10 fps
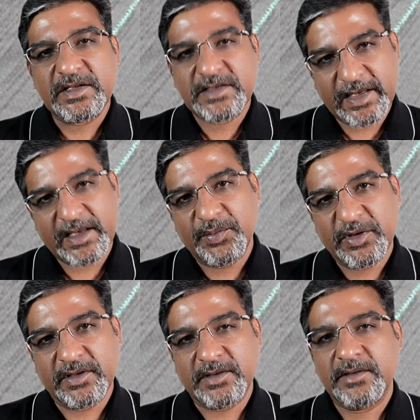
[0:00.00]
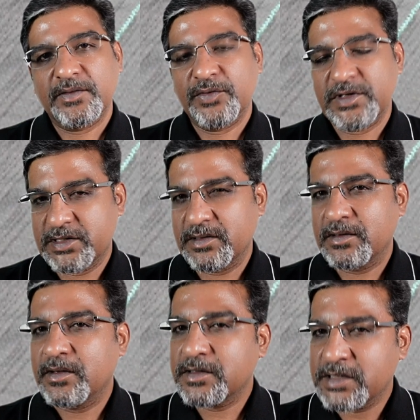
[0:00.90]
The second method, which
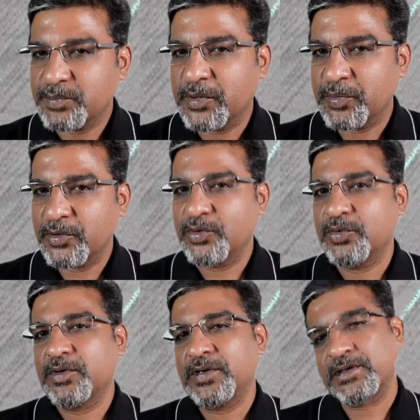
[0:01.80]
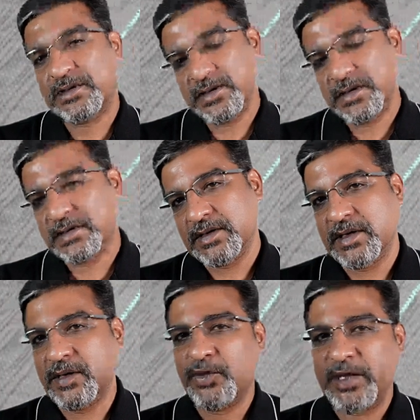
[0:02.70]
some people do, it is a
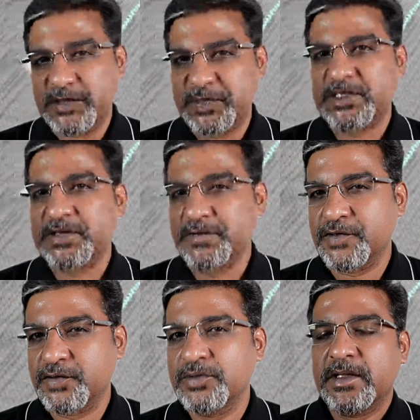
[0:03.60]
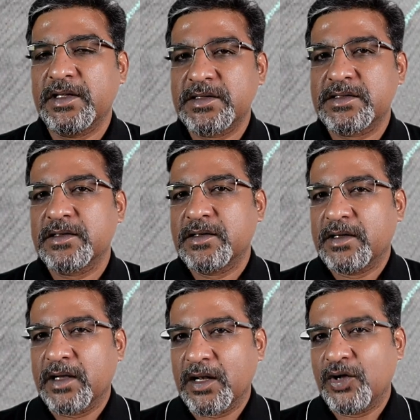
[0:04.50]
little more expensive to do, is
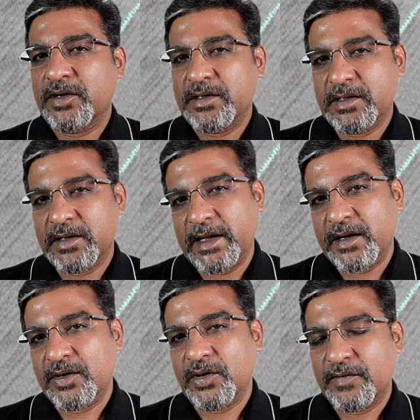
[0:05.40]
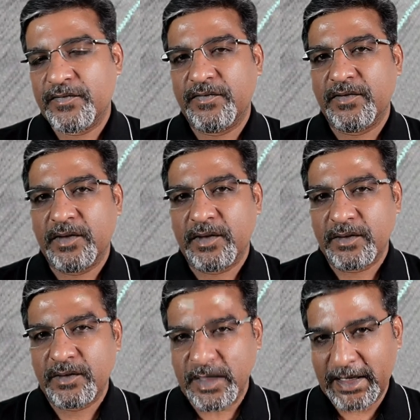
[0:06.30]
along the line of
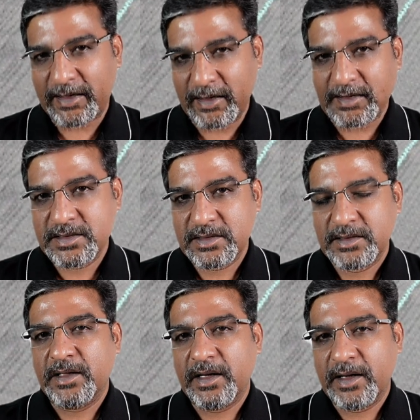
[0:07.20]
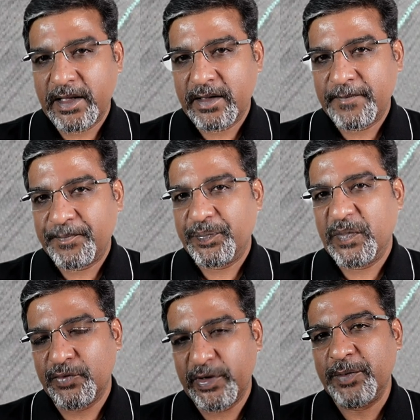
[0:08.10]
the laterals, they lay
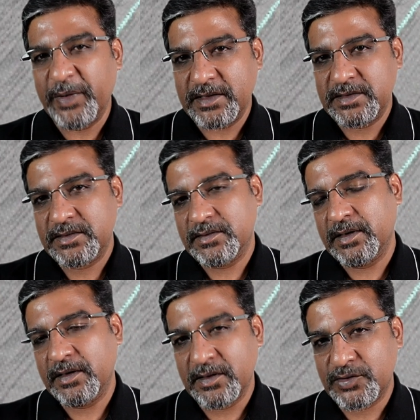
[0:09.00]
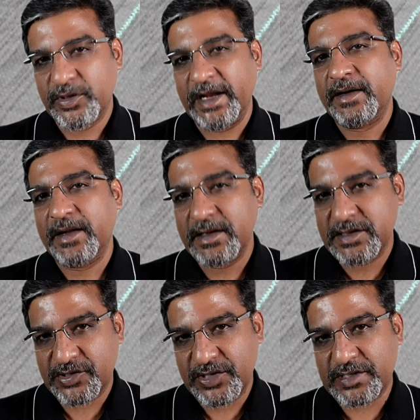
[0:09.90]
the weed mats to the entire
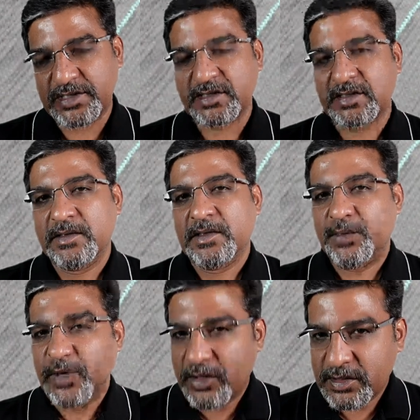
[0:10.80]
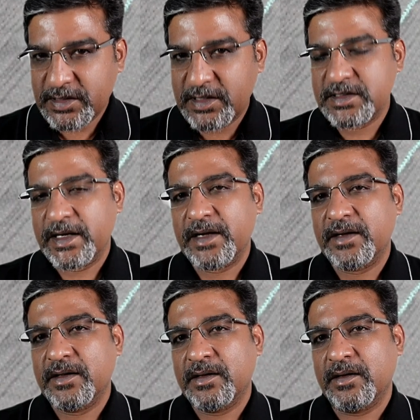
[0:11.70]
stretch. Because it is
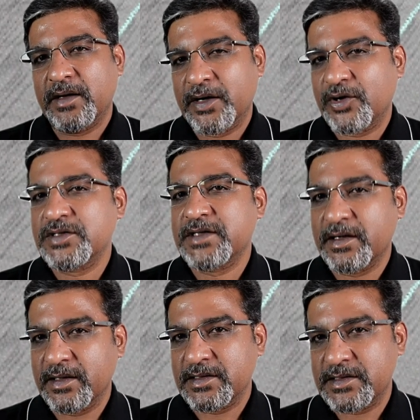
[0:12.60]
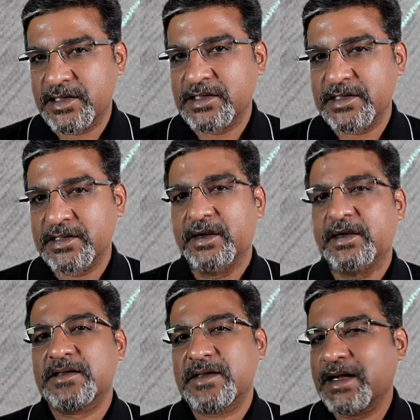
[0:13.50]
laid across the entire stretch, it
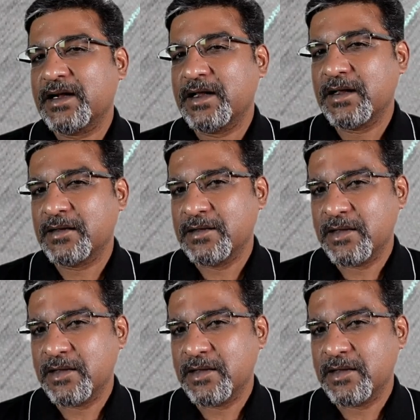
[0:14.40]
is slightly